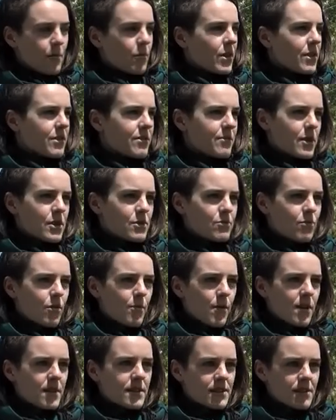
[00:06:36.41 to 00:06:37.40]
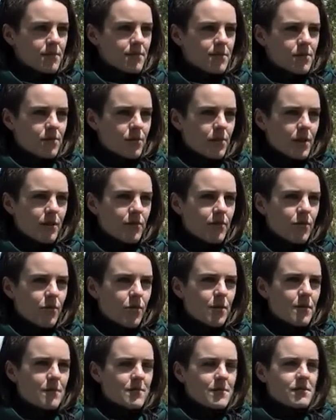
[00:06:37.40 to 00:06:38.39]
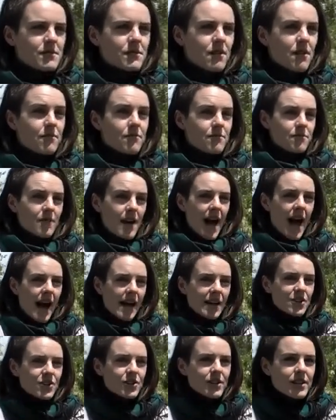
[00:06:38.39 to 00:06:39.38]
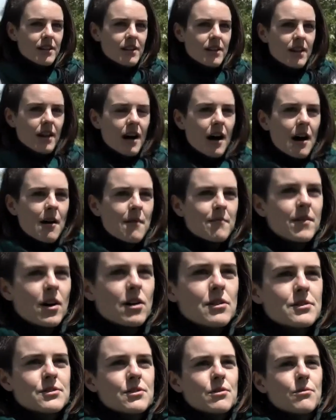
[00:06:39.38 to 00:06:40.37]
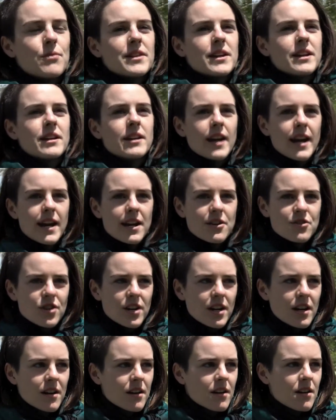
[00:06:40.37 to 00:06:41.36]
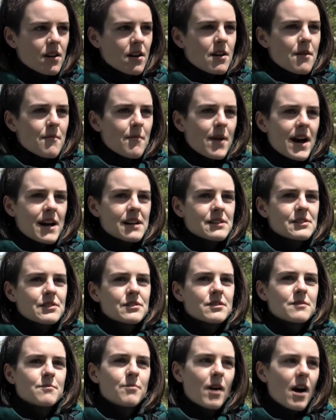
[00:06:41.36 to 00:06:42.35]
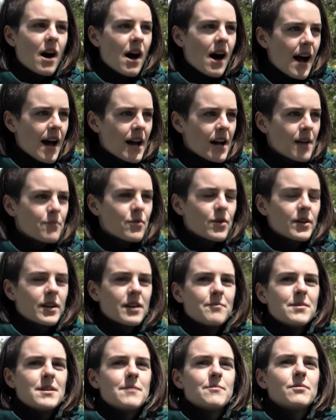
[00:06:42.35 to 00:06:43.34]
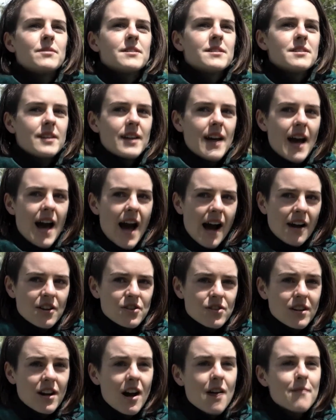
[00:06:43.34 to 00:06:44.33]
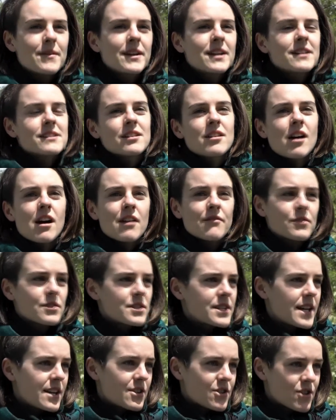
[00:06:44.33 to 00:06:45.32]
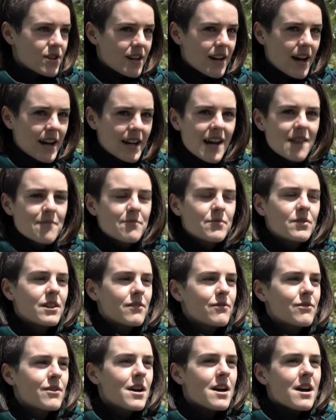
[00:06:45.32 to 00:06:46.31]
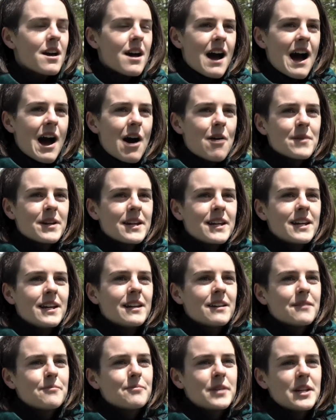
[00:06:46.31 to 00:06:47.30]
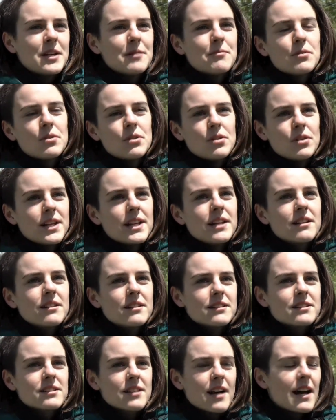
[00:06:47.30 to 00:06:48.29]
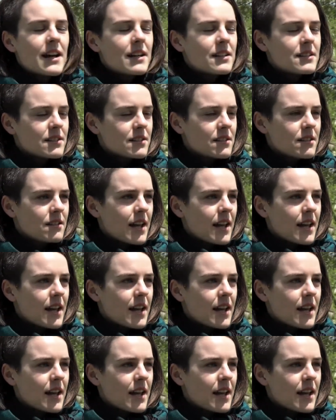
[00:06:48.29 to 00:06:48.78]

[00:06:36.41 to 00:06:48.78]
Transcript: with much more participatory forms of action, also with engaging passers-by, bringing people into the action, coming into conversation. I can't believe how many people in the Zeil